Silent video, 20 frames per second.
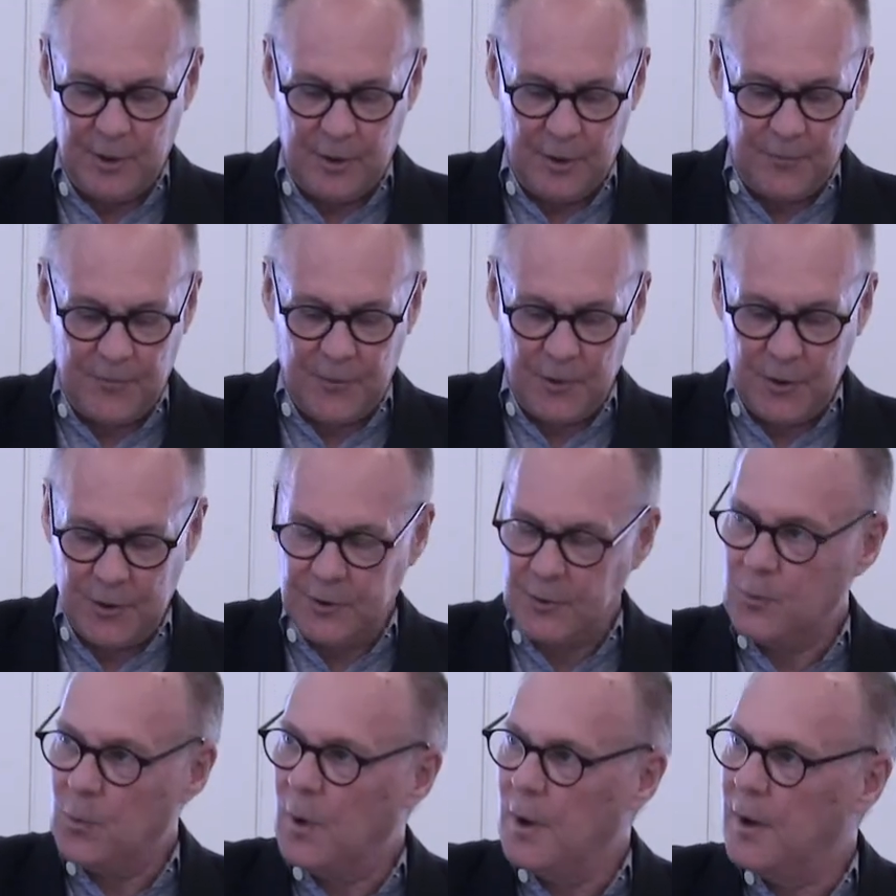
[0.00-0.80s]
The
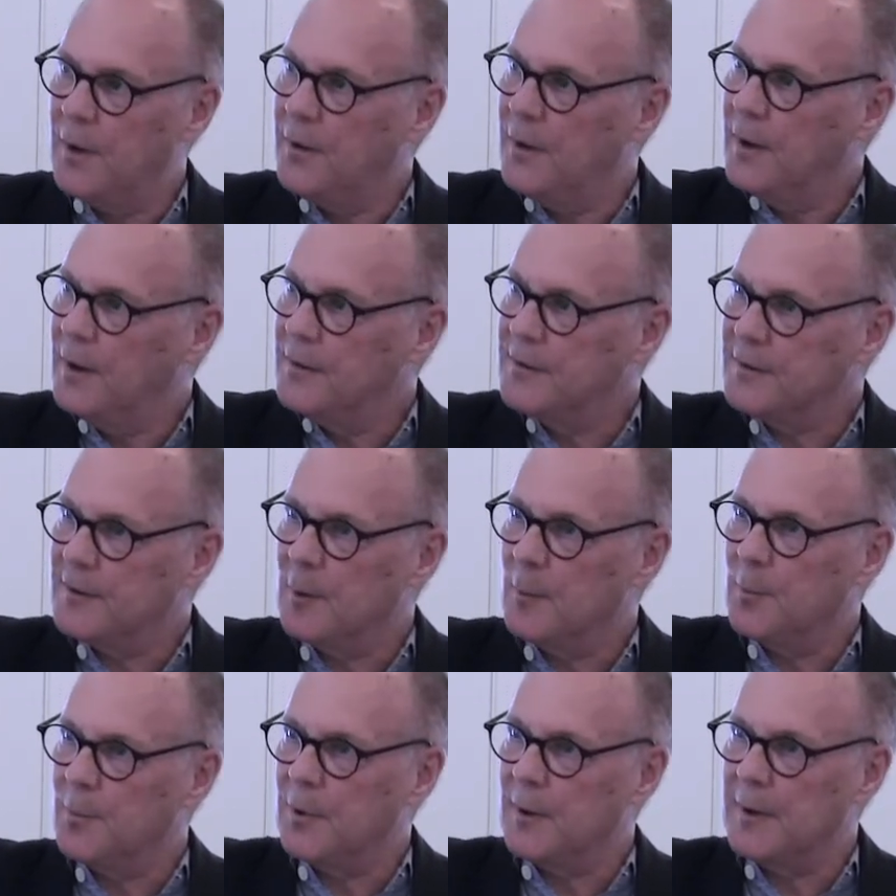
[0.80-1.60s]
first one
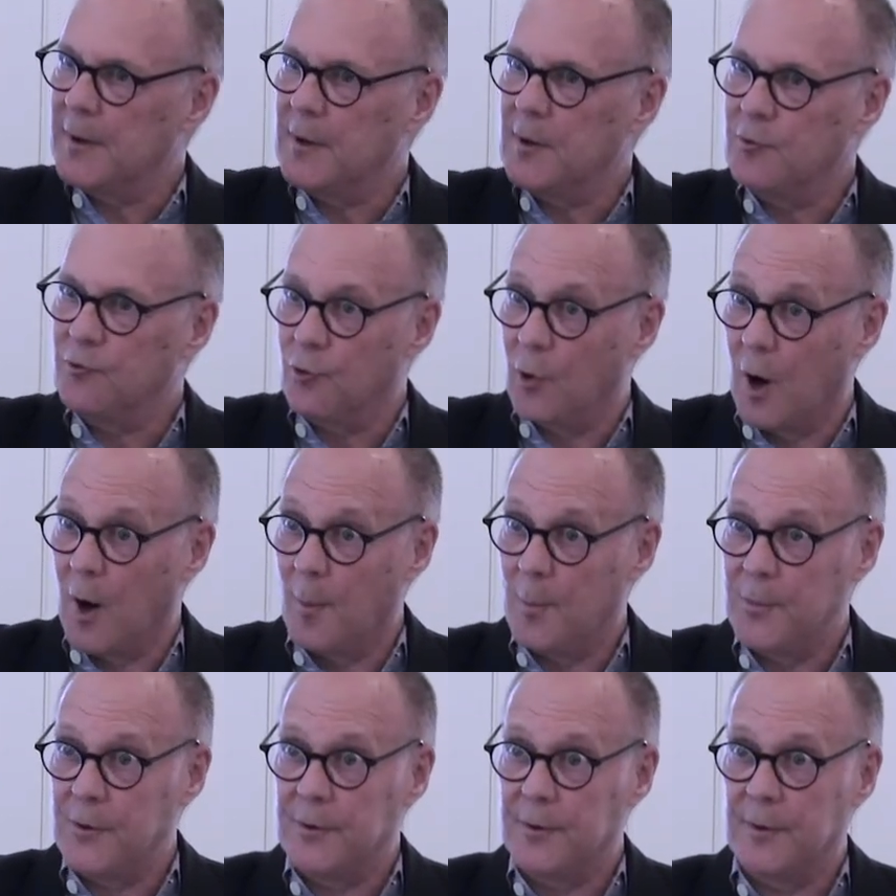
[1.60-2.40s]
simply
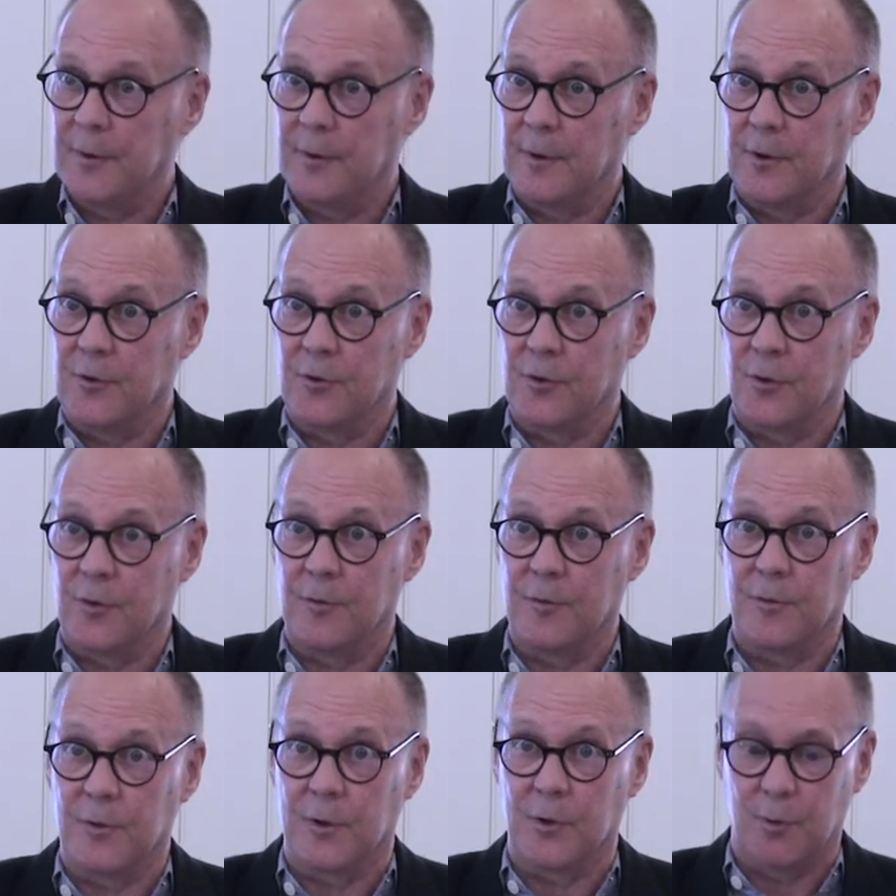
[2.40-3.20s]
drops into
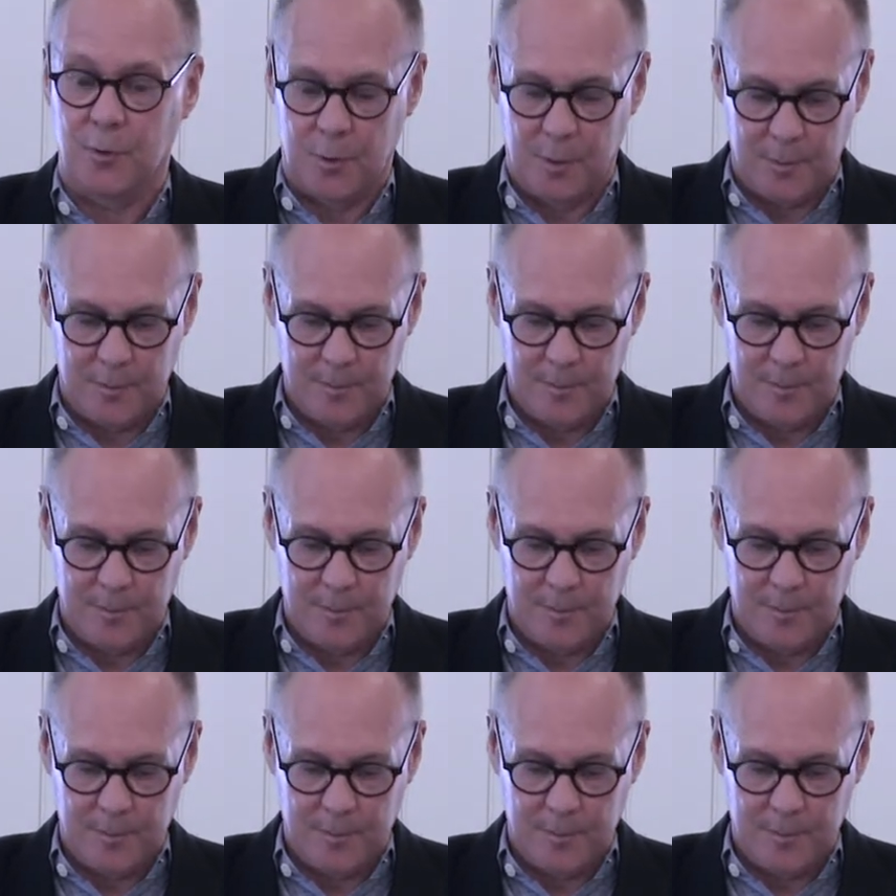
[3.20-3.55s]
the fluid.